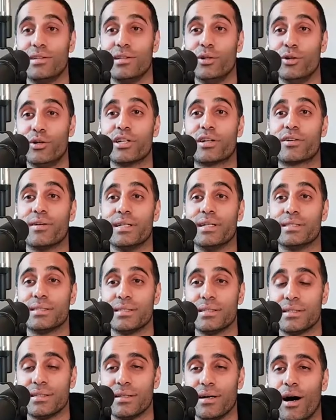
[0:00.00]
Ludacris.
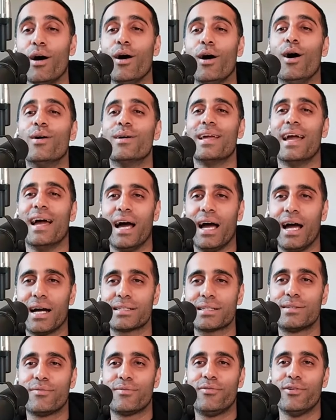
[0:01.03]
Oh, oh, yeah, oh, yeah.
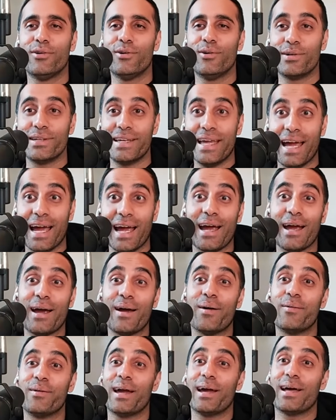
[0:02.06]
act a fool. Yeah,
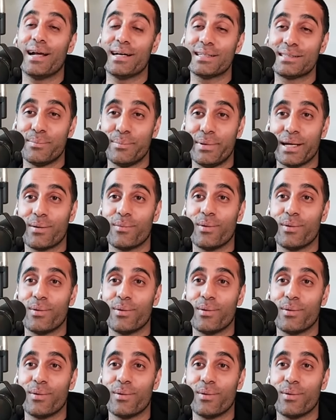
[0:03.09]
yeah, yeah, that's a big